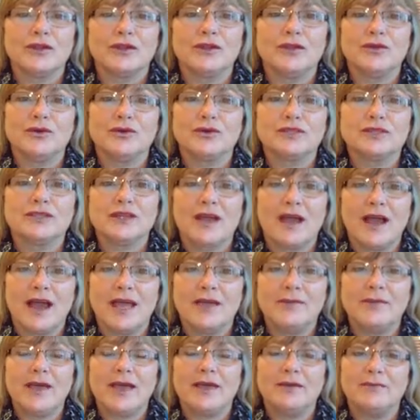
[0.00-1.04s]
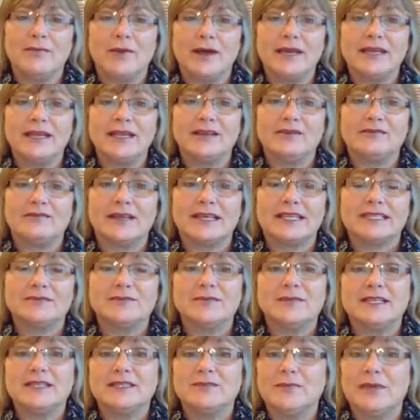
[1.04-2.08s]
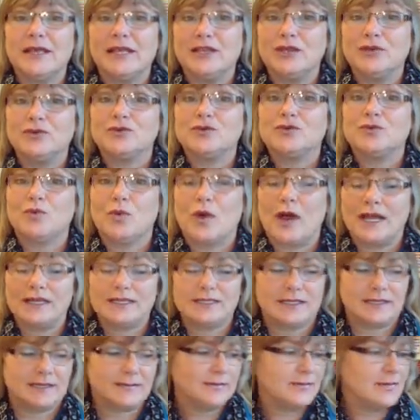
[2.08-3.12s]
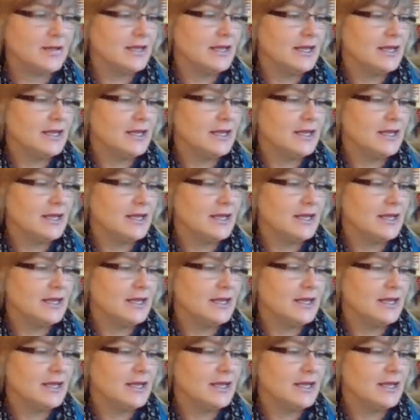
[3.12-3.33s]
that your time and money investment is being used wisely.